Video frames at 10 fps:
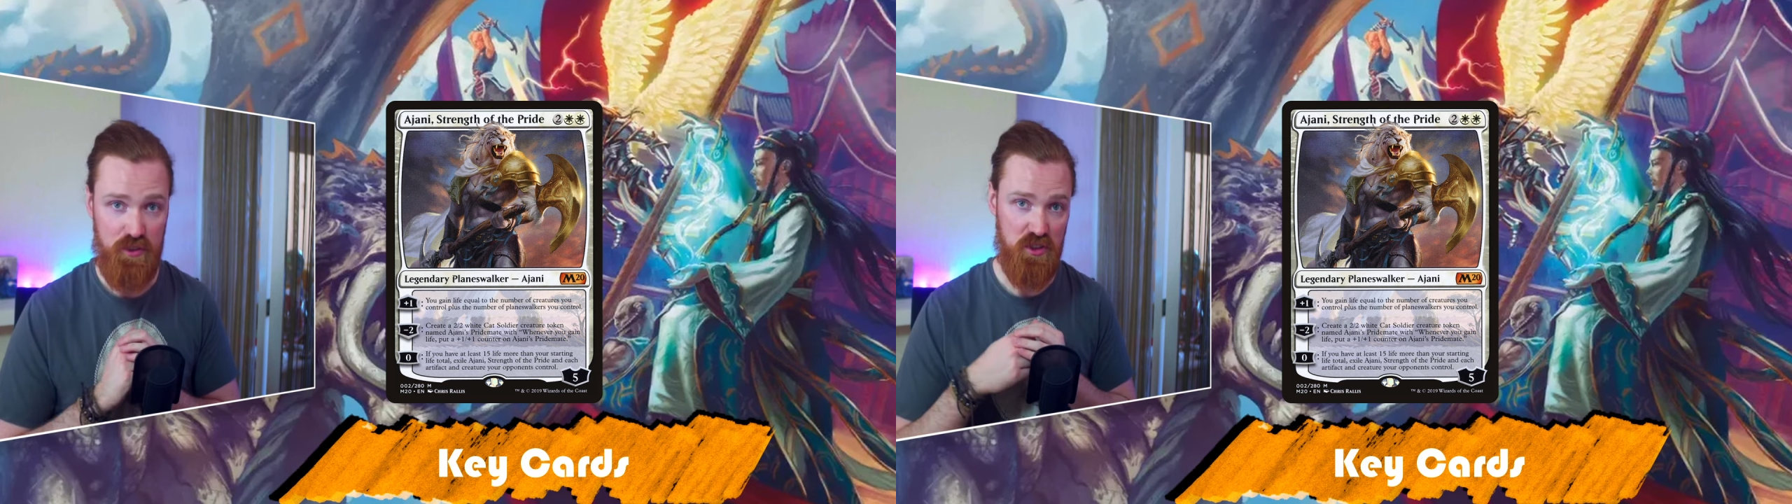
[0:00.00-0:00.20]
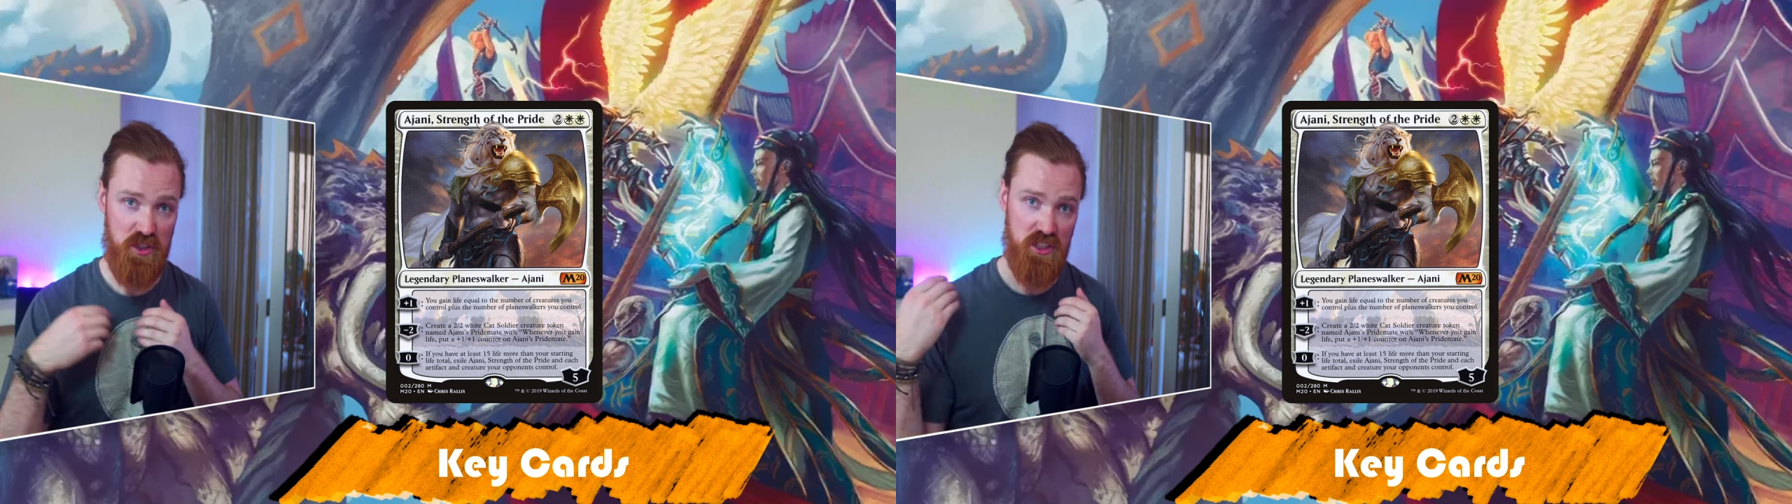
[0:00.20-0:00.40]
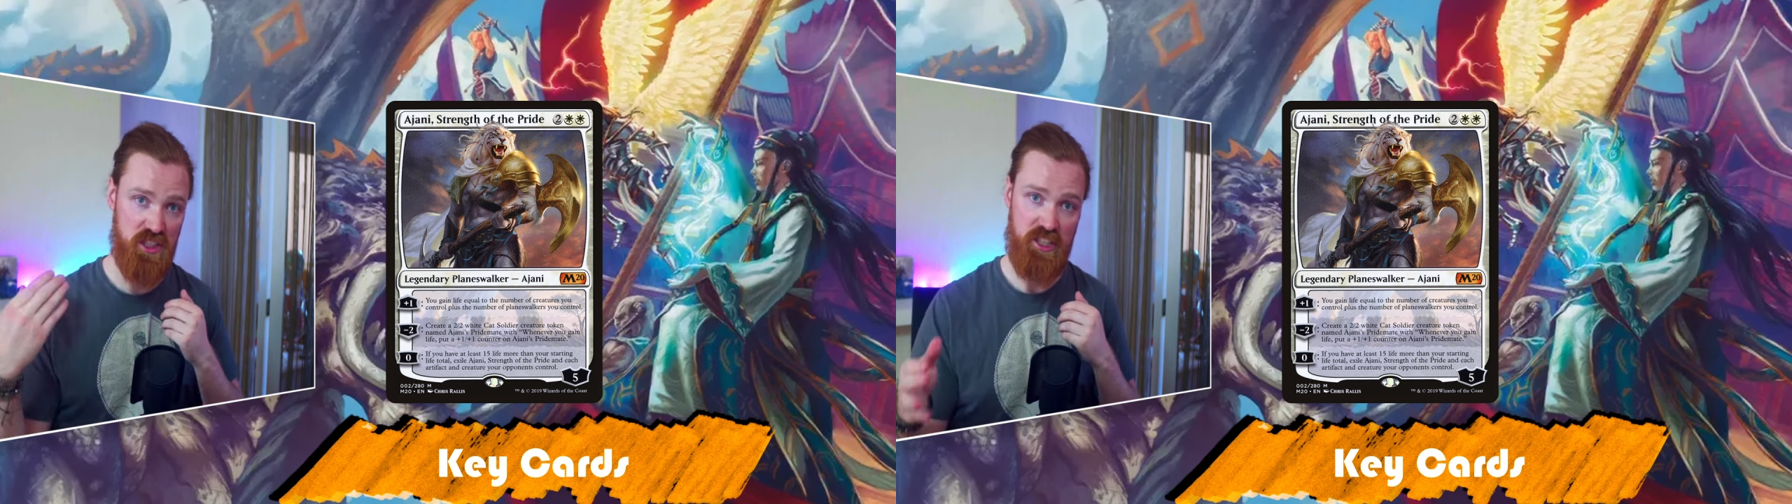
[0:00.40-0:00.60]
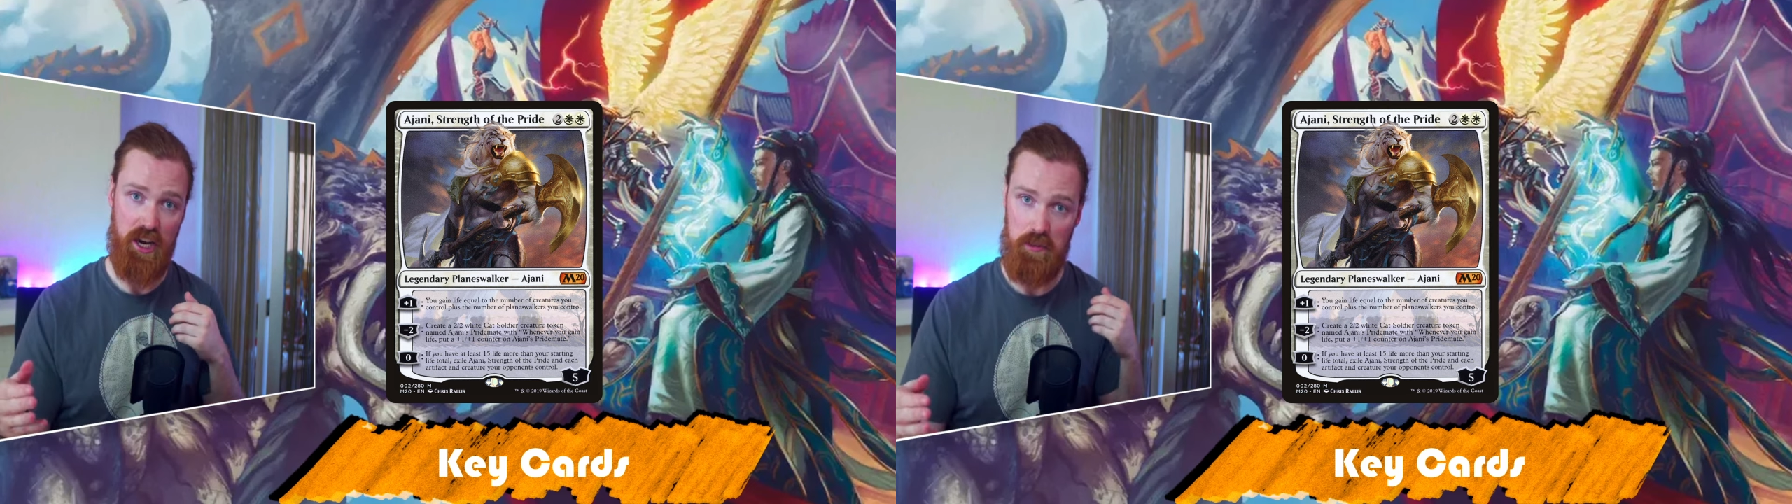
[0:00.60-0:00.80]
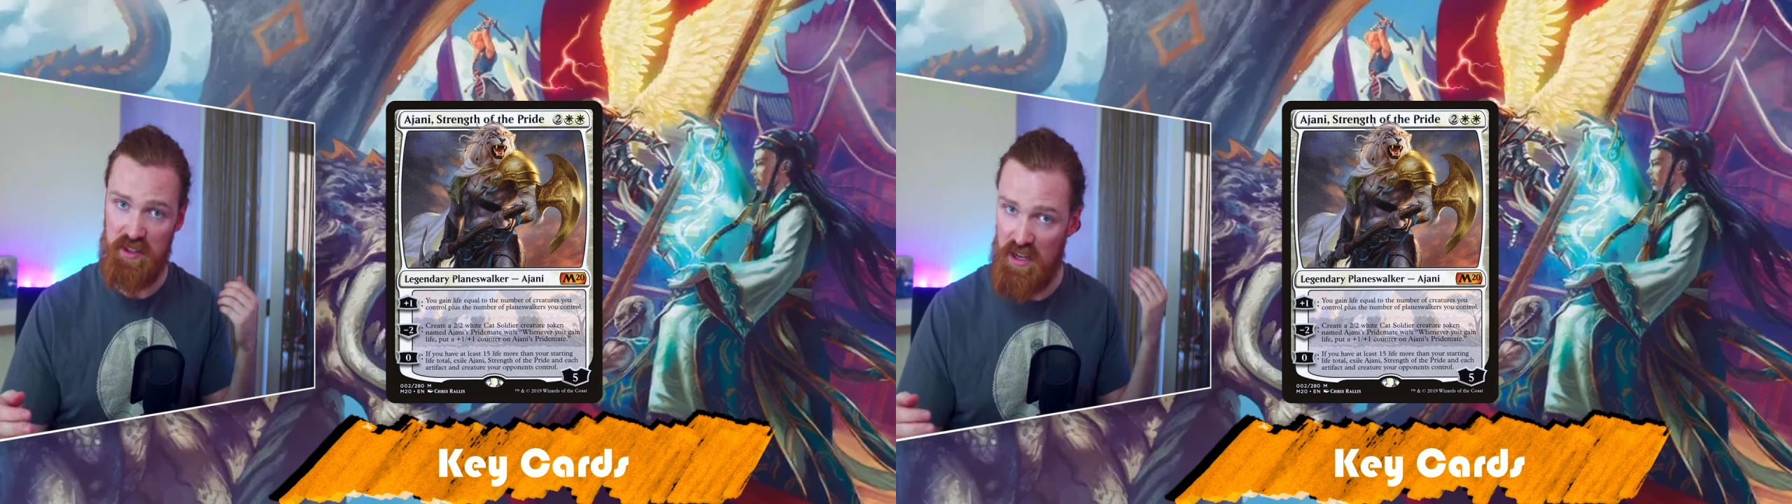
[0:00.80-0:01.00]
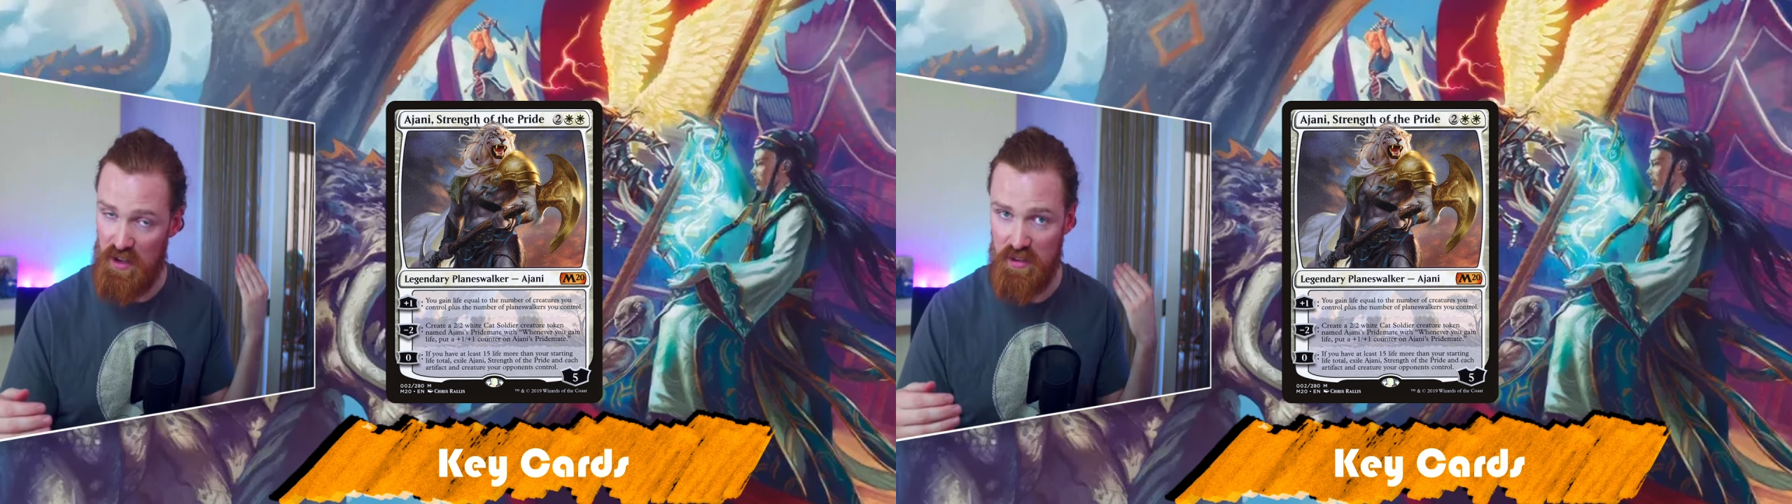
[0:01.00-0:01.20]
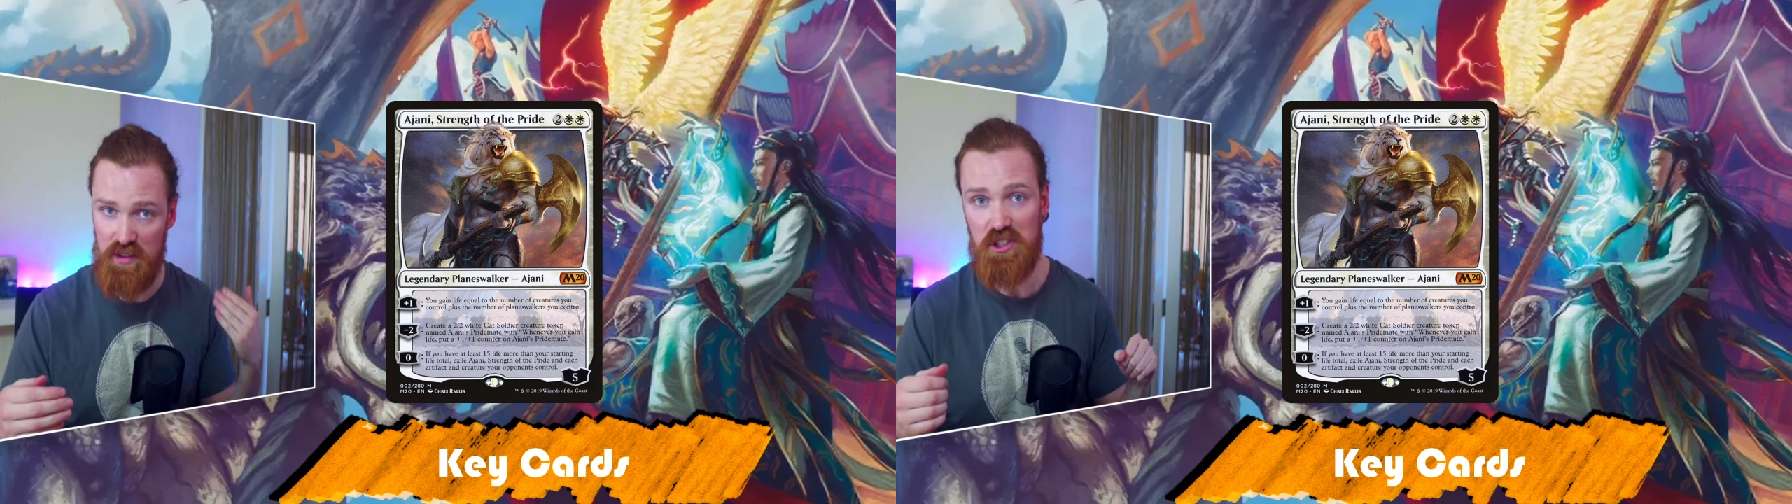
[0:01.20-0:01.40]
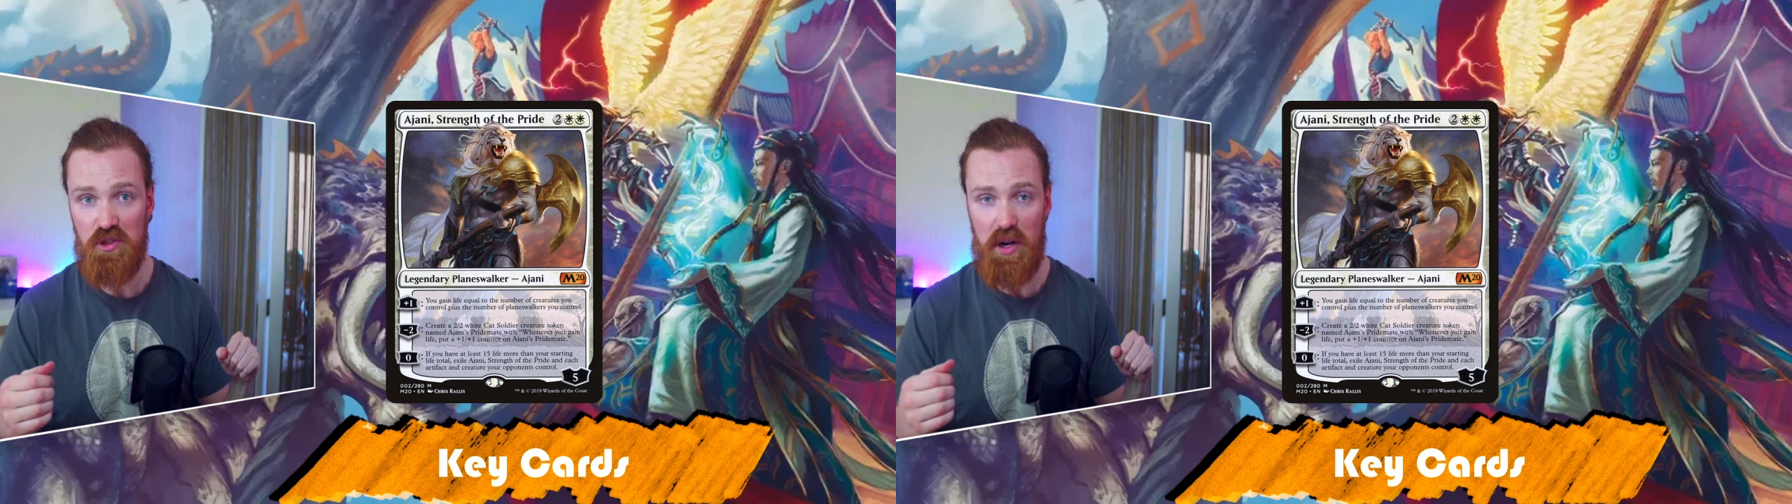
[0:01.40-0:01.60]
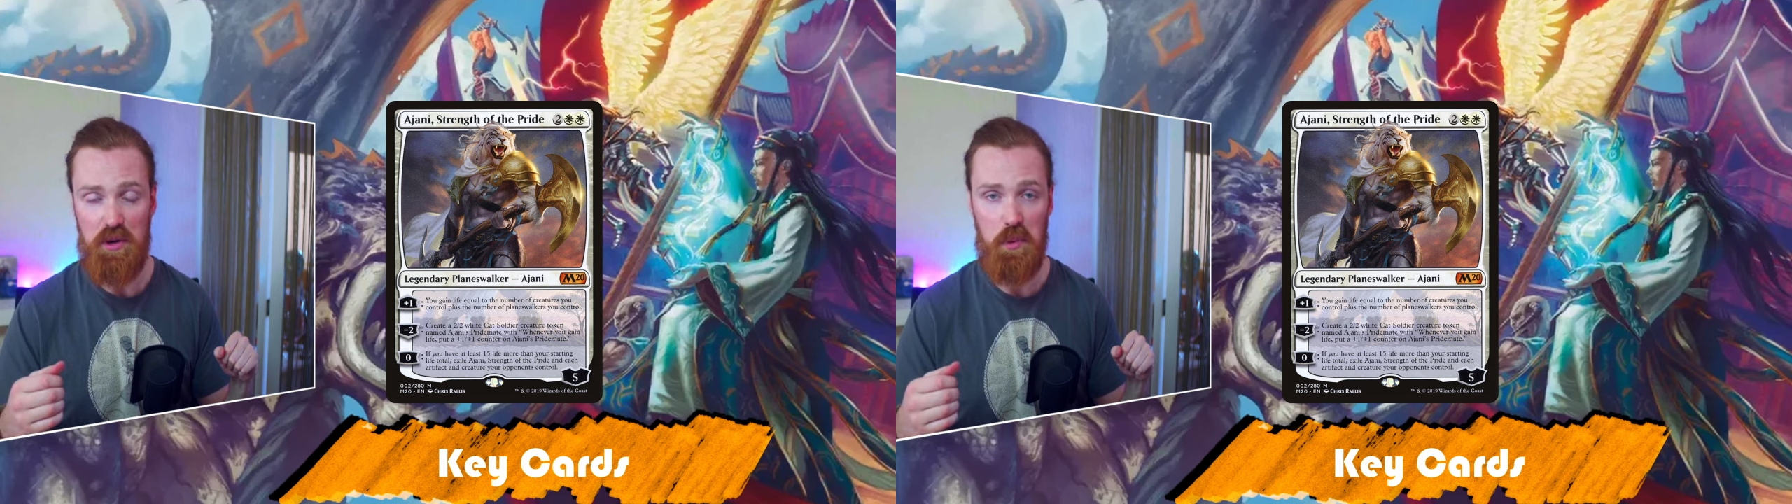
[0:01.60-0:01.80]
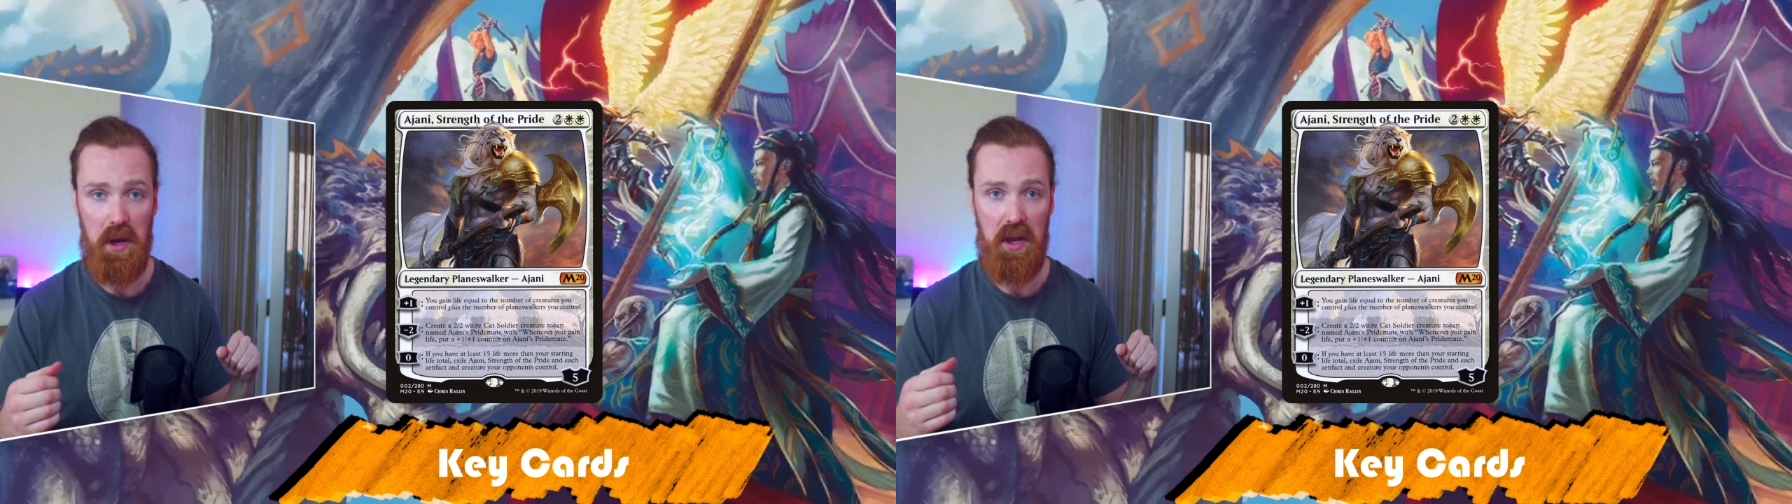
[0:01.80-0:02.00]
you just slam it down straight
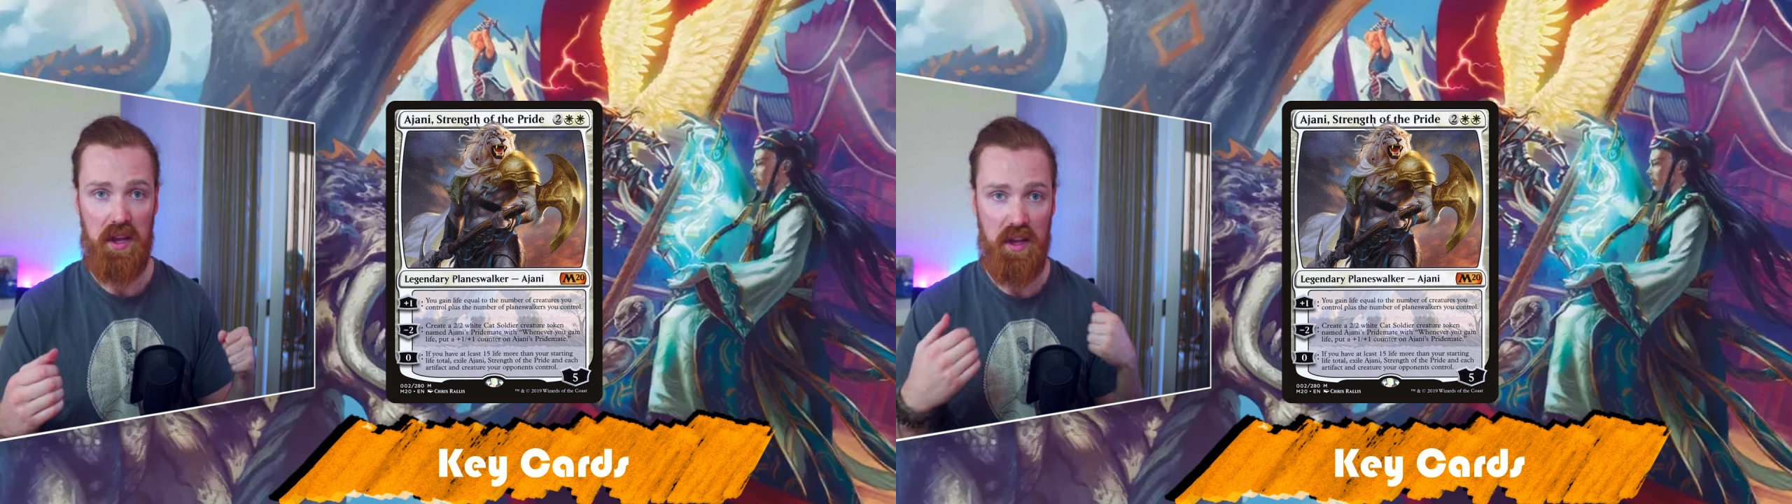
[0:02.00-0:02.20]
away